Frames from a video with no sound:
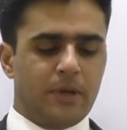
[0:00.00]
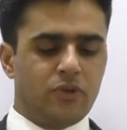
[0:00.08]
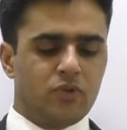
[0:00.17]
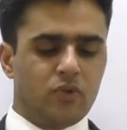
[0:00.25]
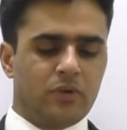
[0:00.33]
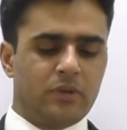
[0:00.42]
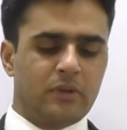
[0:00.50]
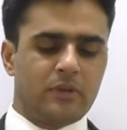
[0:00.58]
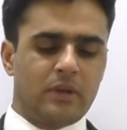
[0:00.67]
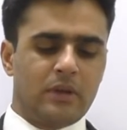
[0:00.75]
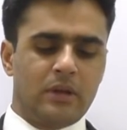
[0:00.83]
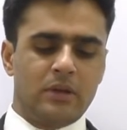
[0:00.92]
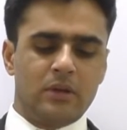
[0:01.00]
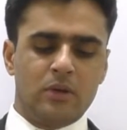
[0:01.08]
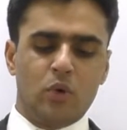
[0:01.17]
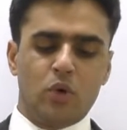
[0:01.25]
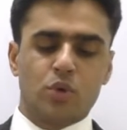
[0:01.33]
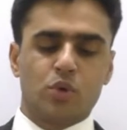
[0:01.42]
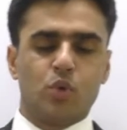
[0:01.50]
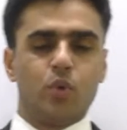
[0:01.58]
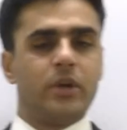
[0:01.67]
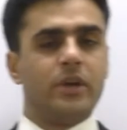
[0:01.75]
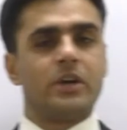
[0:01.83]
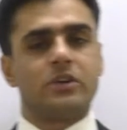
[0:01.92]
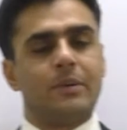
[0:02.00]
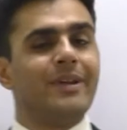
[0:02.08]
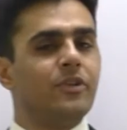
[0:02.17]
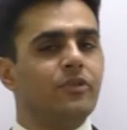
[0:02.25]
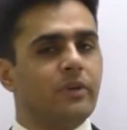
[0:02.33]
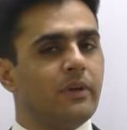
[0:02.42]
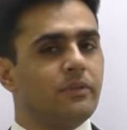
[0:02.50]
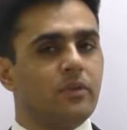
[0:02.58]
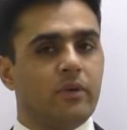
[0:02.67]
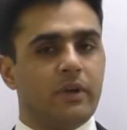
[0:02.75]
page 2 it says note 2, deductible interest.